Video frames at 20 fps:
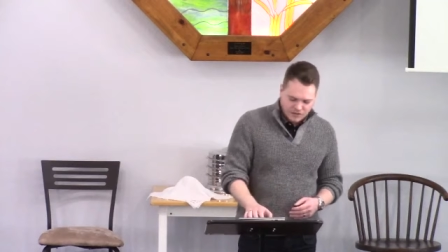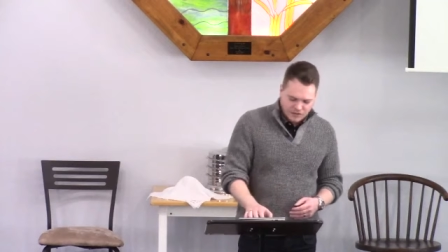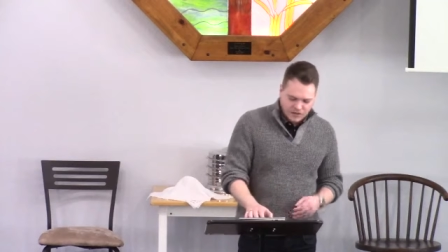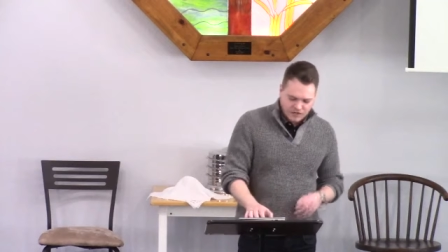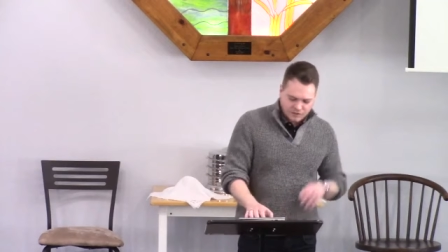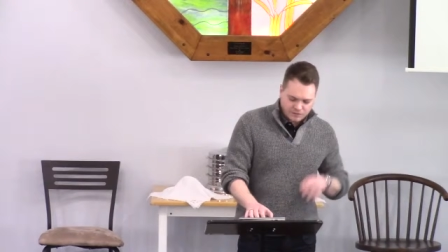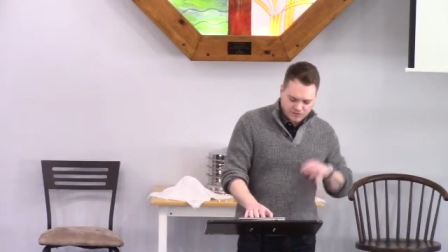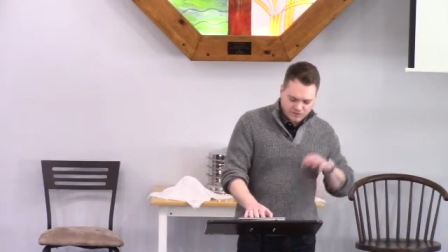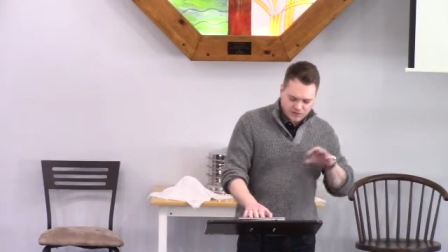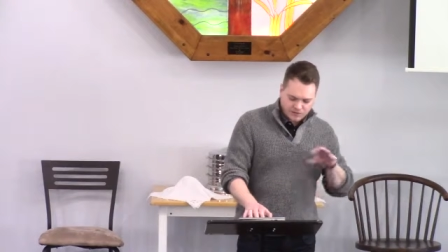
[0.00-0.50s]

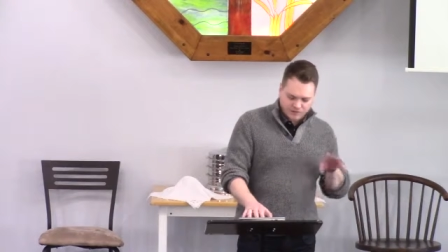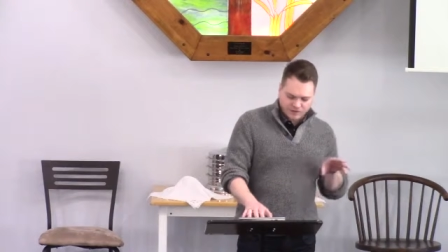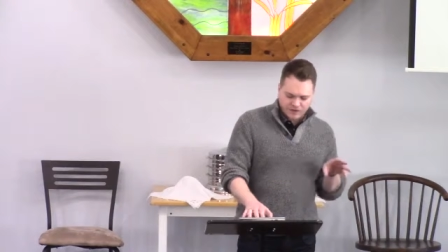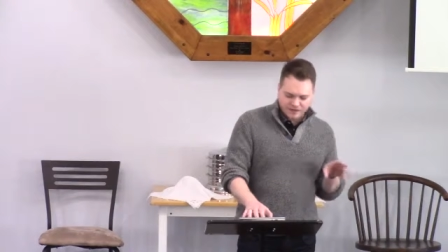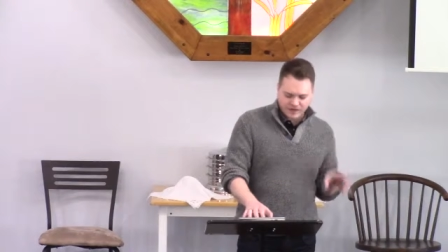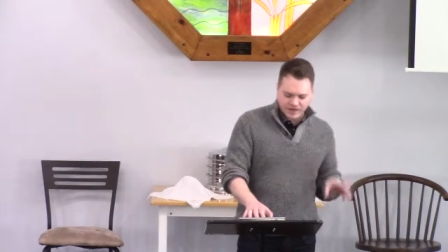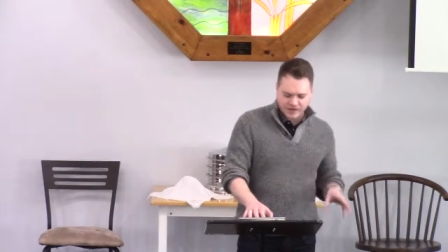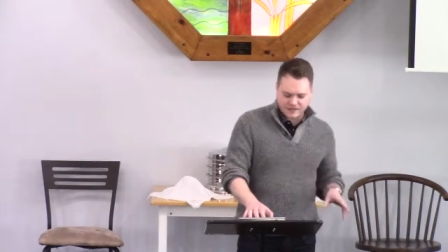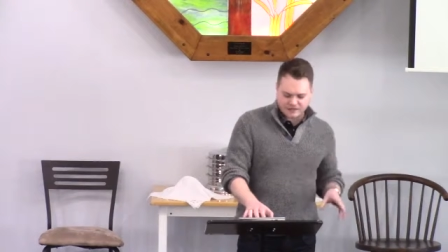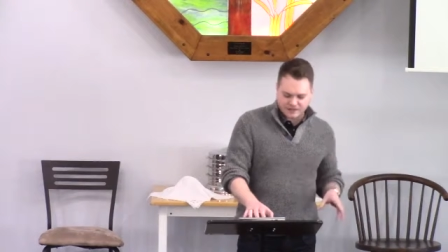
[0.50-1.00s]
And it was
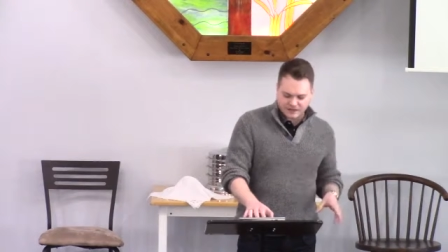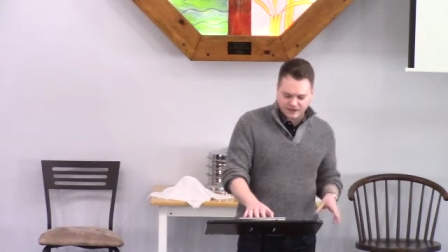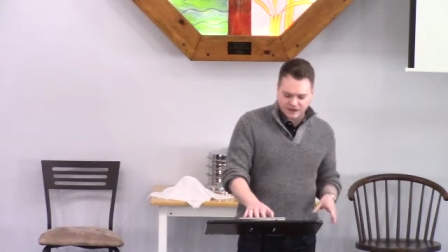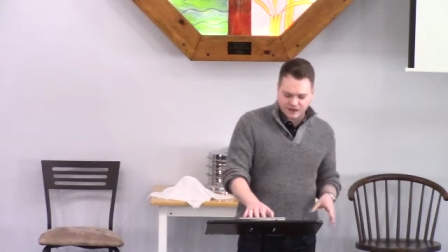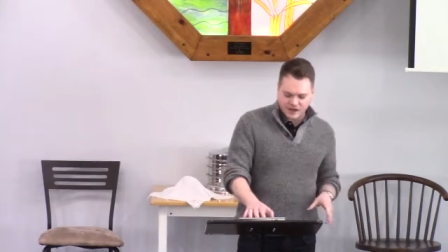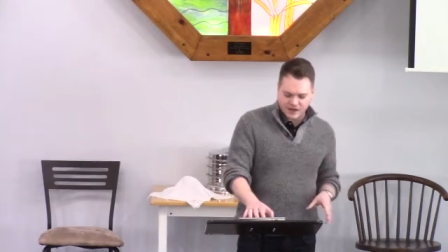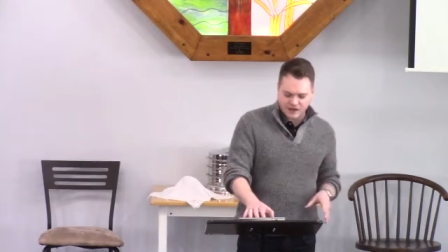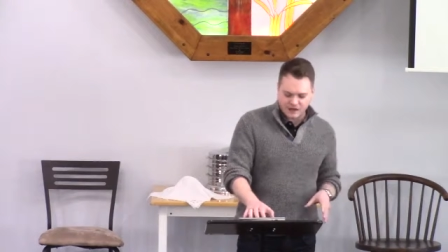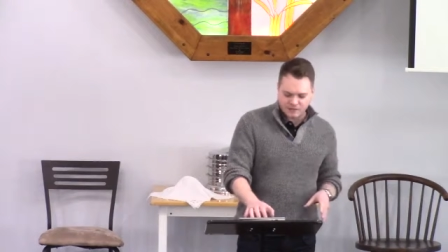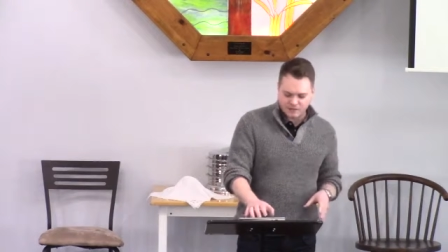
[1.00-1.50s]
during that
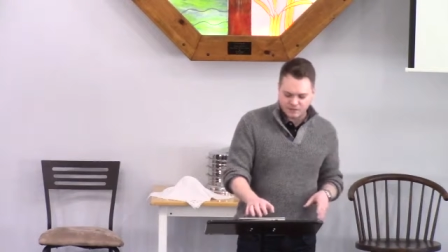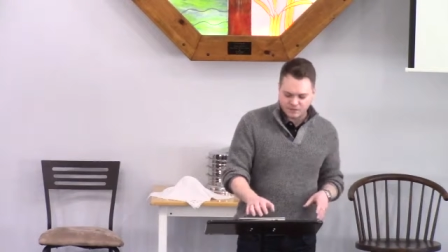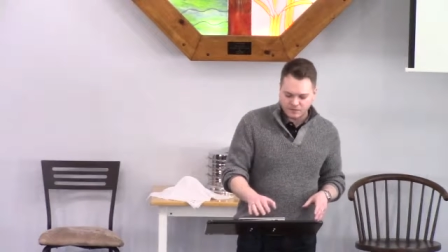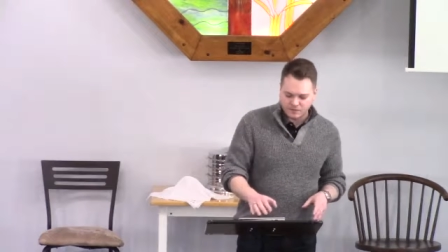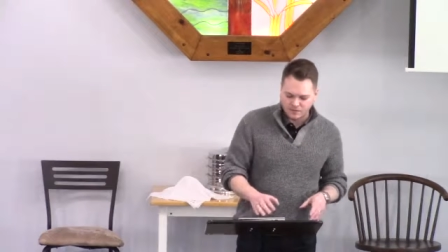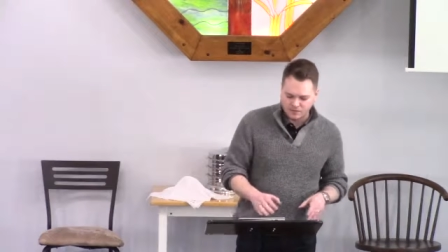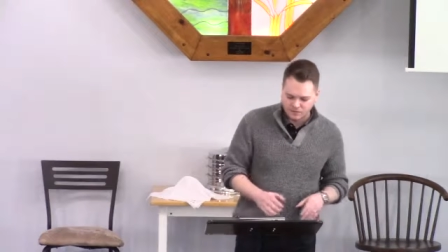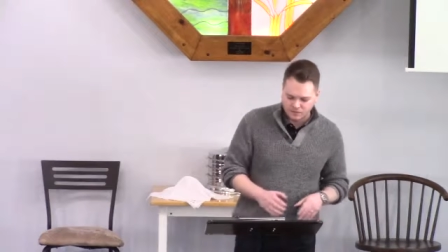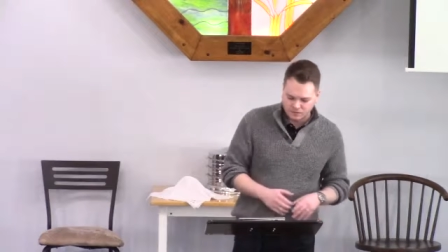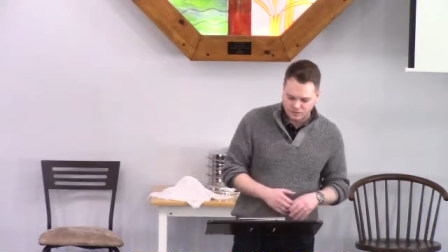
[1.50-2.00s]
time
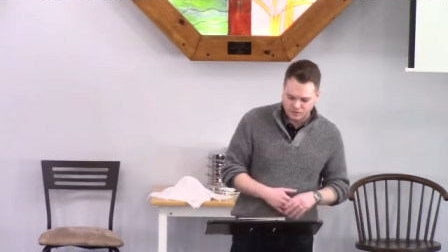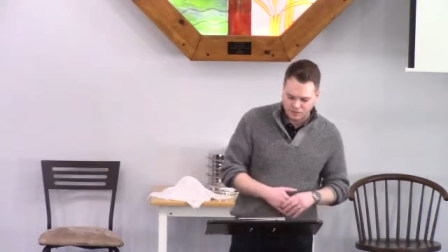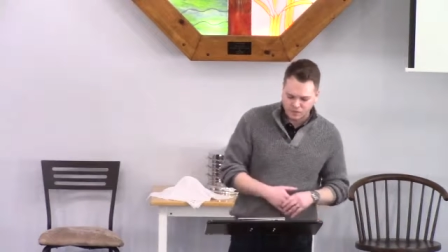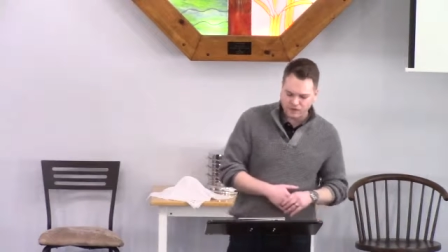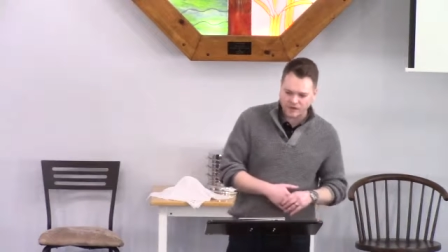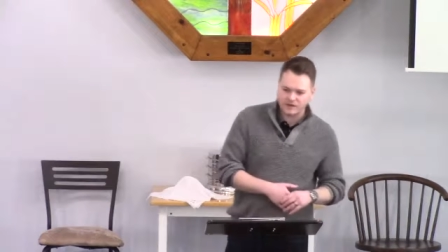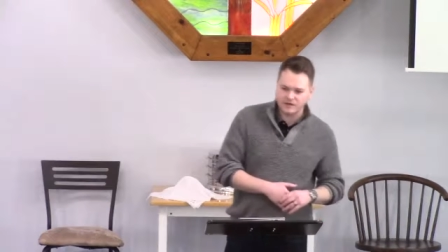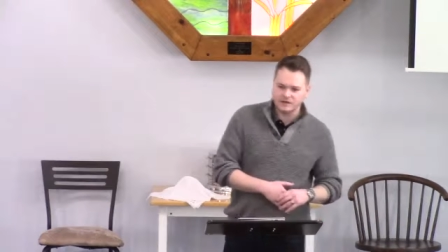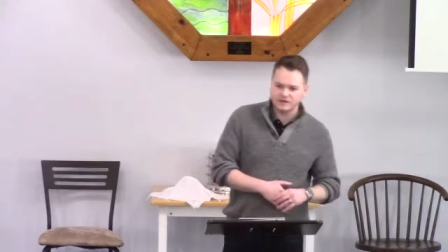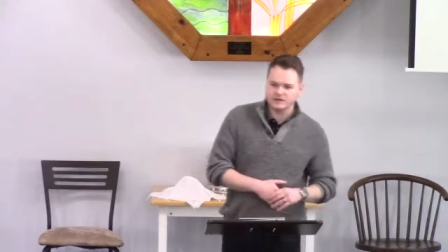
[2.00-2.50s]

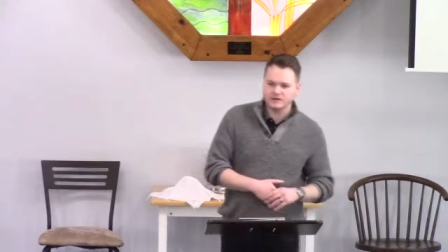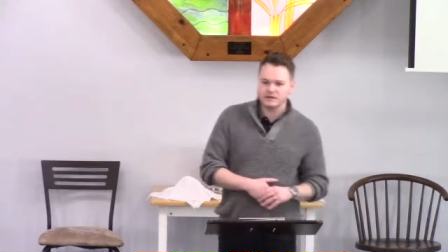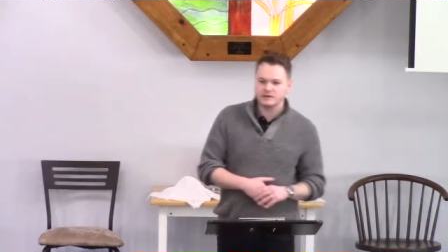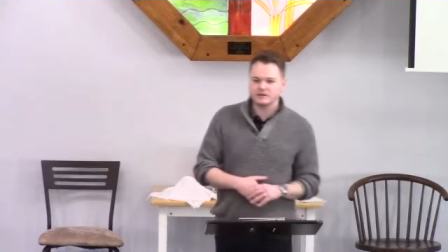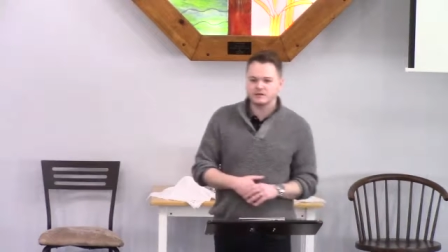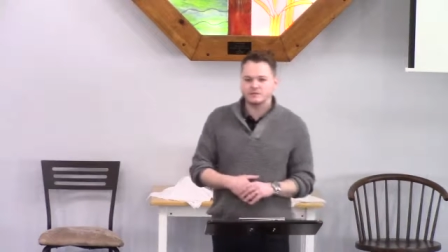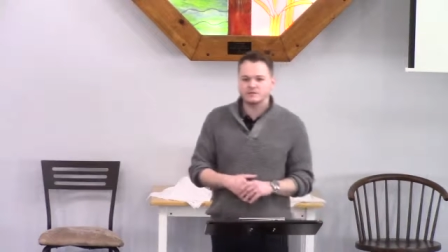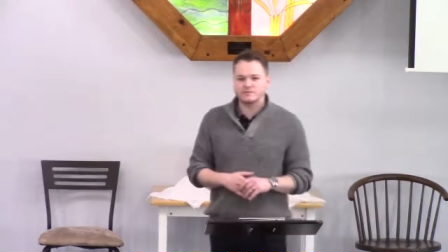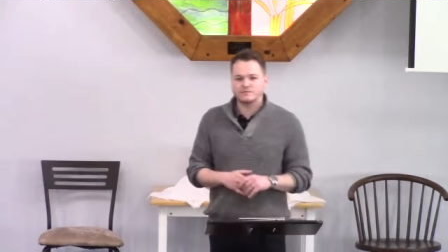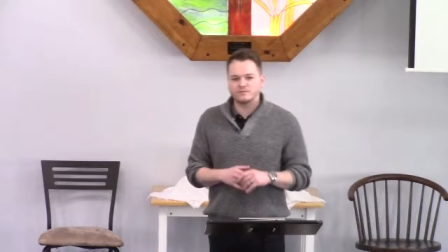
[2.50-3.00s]
when
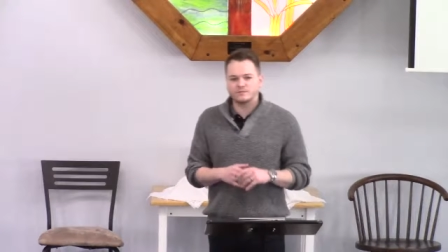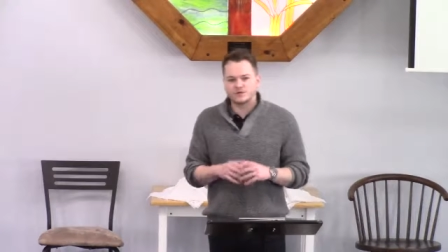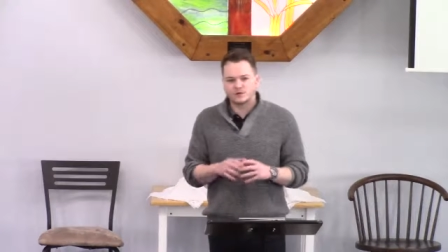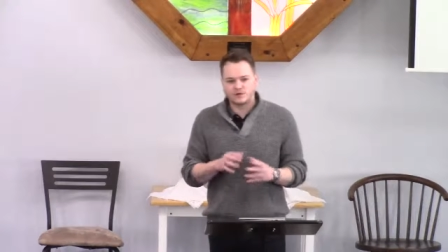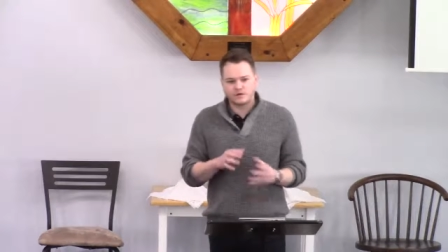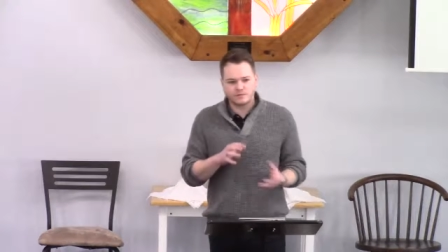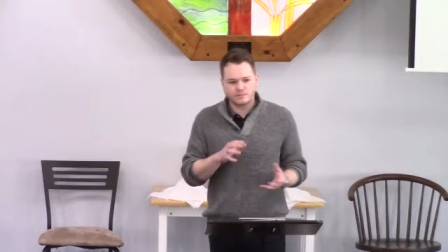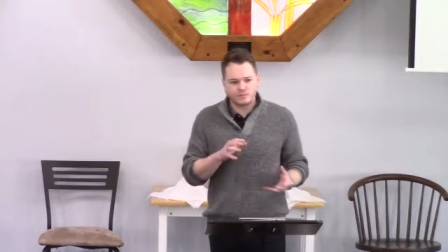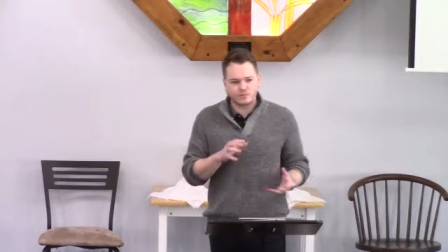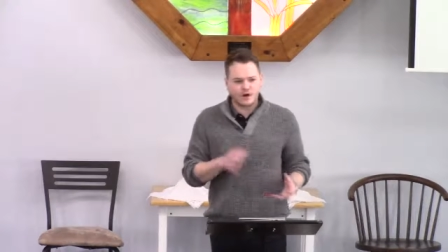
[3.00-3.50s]

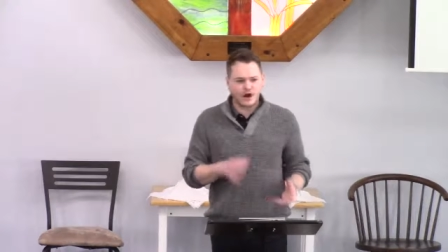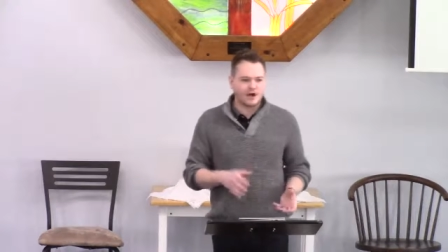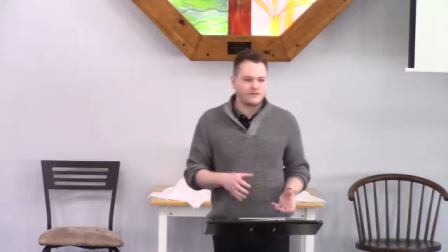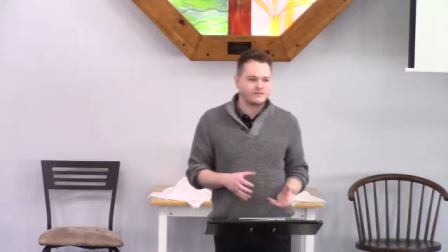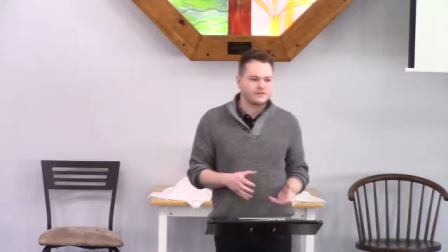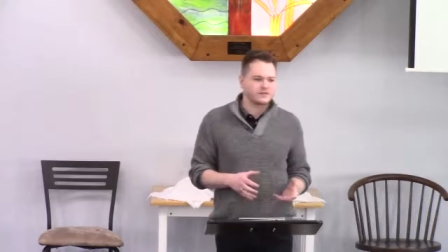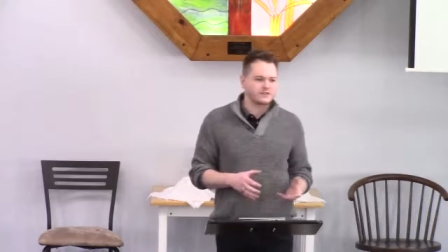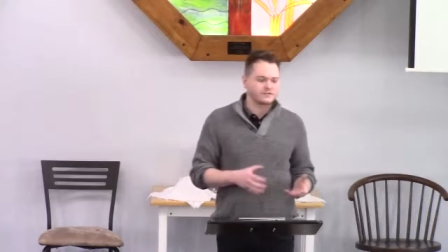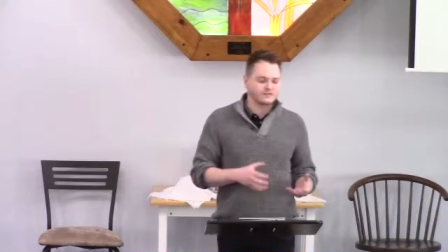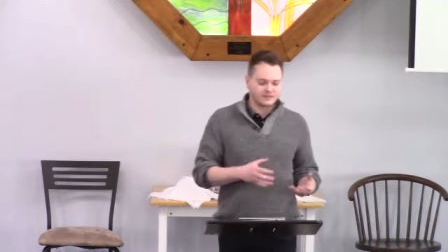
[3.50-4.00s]
certain
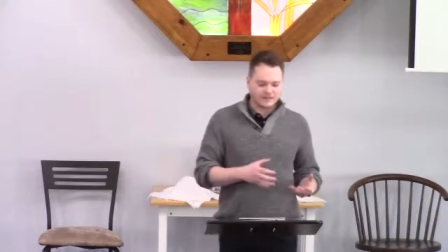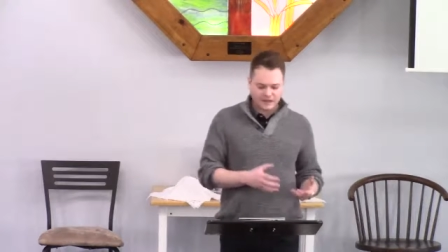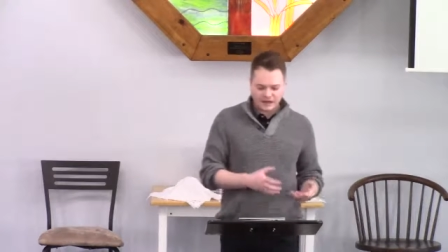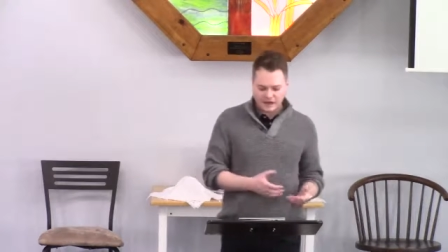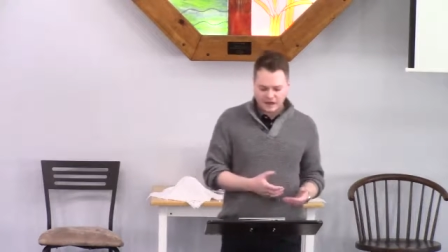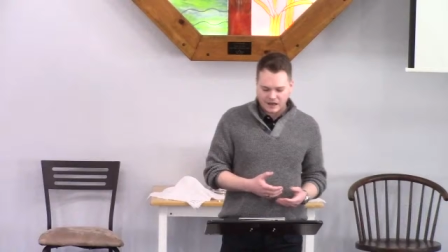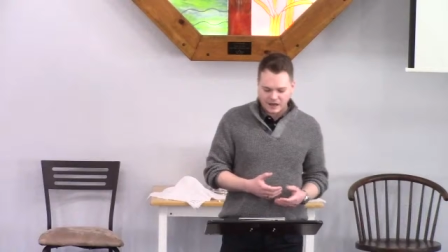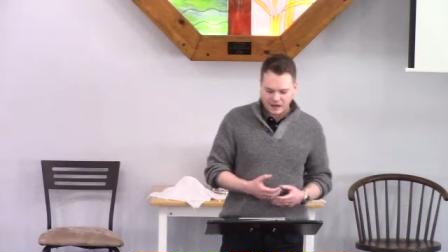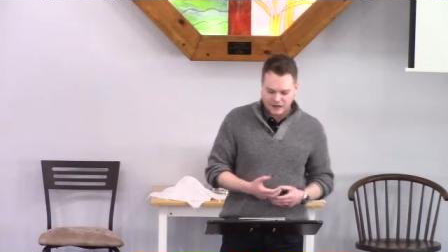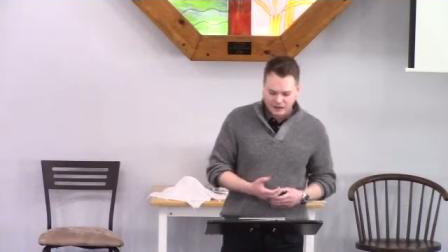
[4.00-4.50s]
prophets of
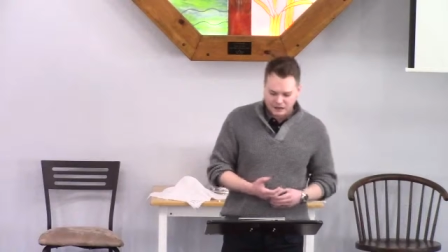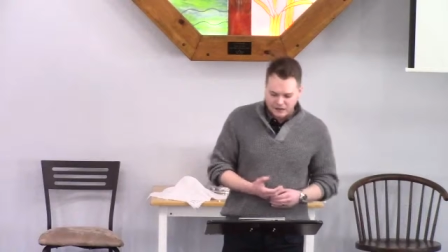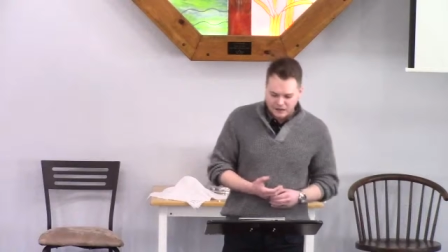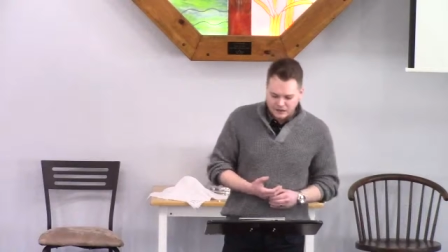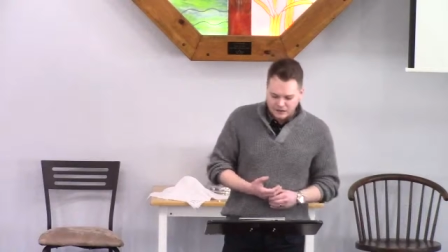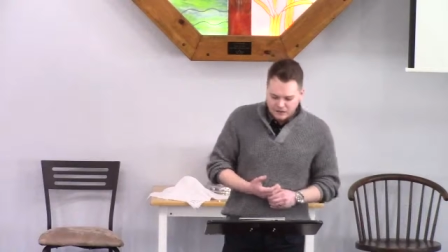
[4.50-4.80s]
God